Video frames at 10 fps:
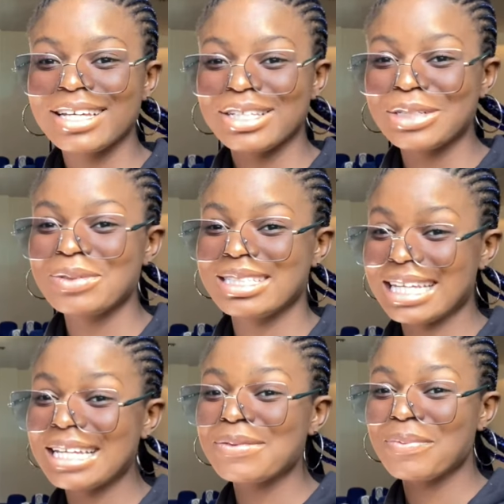You will
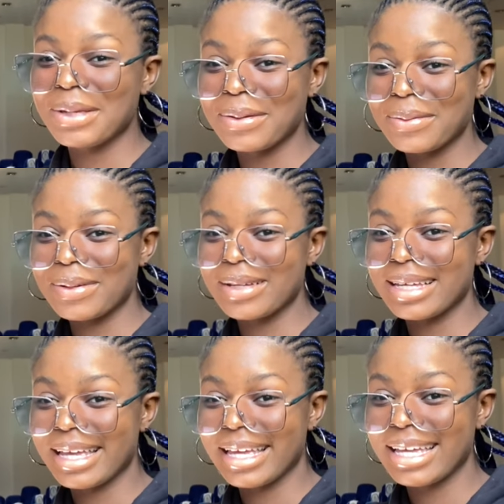send mail,
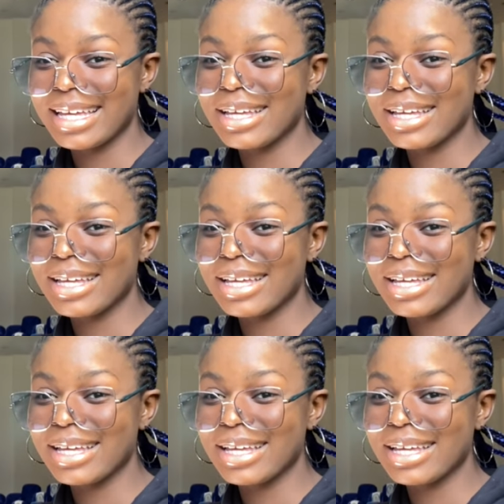eh?